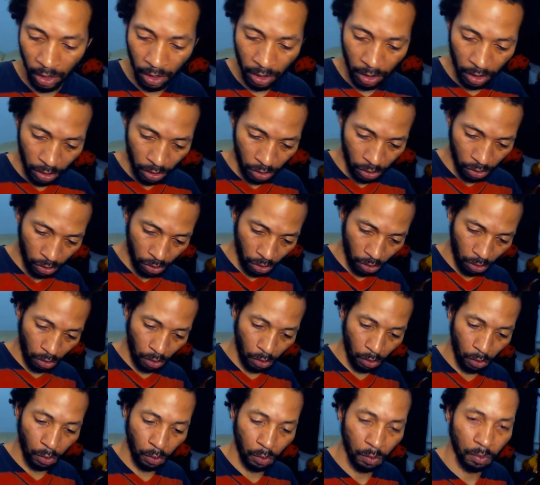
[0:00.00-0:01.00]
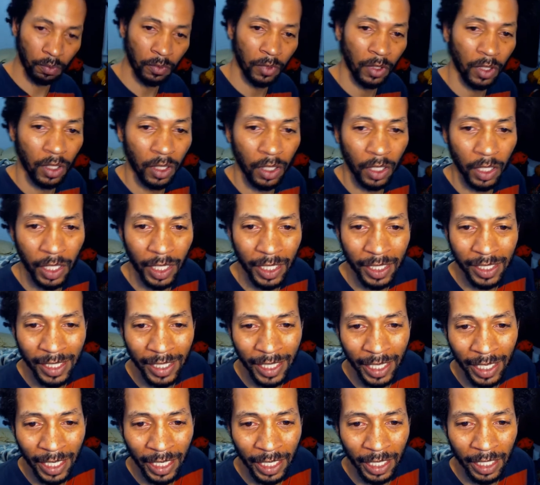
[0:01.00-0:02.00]
So let's get
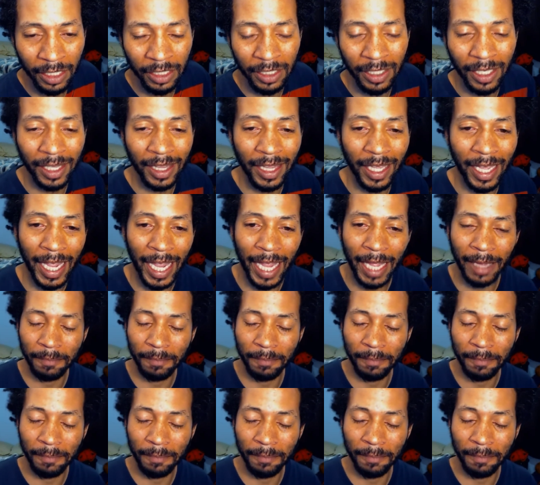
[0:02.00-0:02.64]
into that.